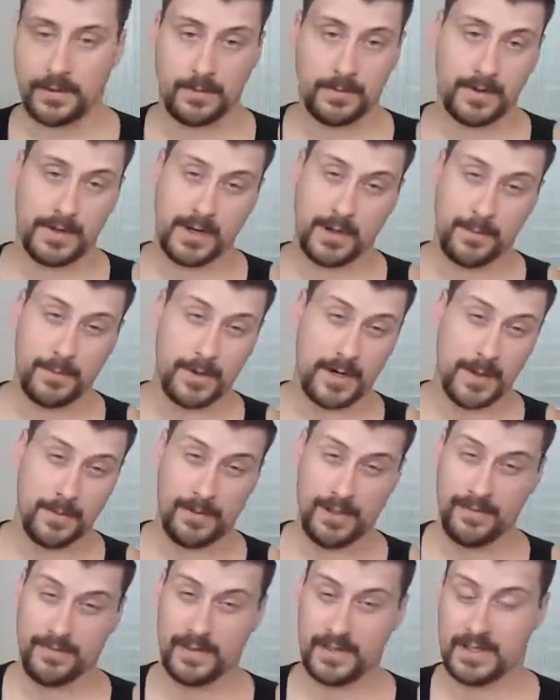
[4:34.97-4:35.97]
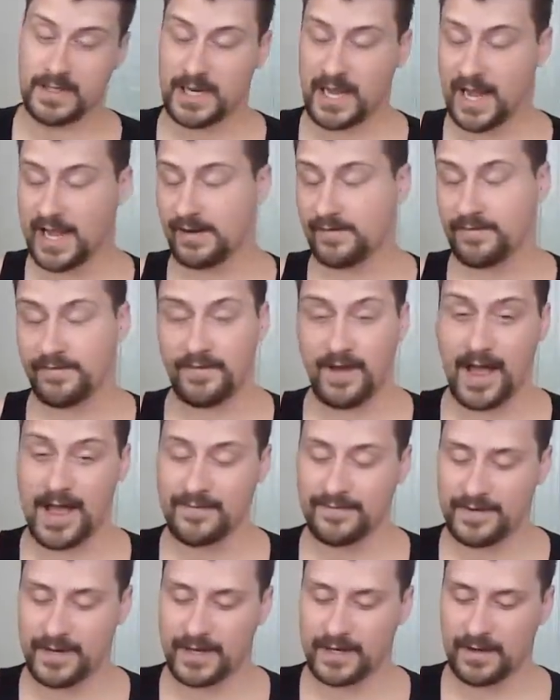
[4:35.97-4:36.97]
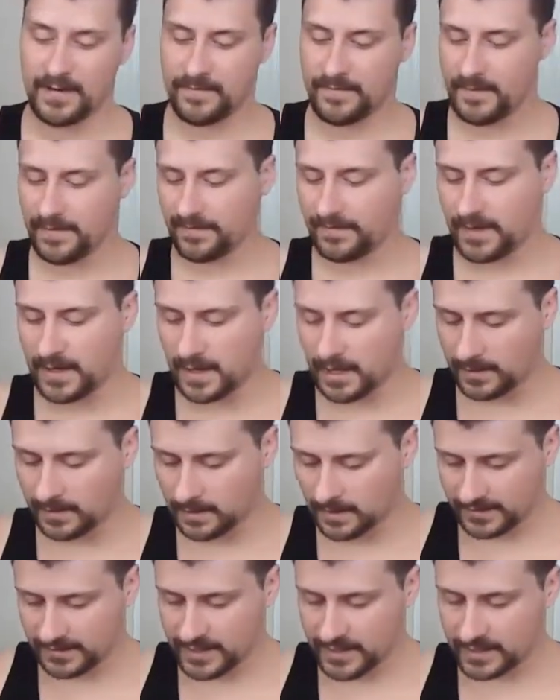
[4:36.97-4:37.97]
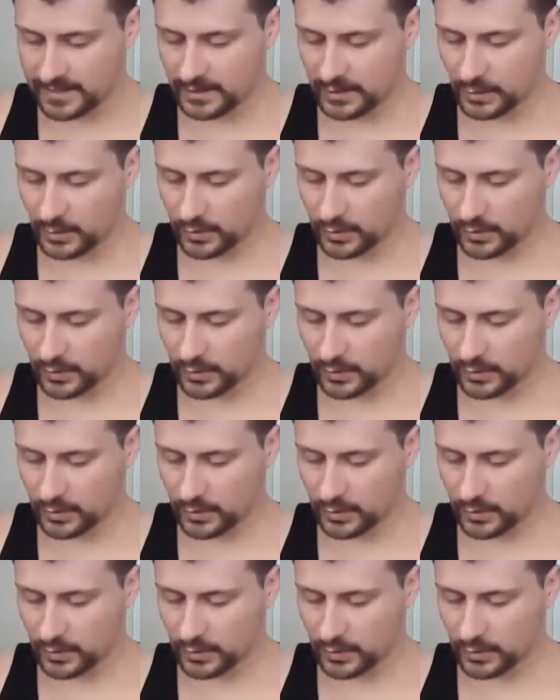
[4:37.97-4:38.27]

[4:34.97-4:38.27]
of them are numbered, I believe, to ten, five, ten, and fifteen. Sandis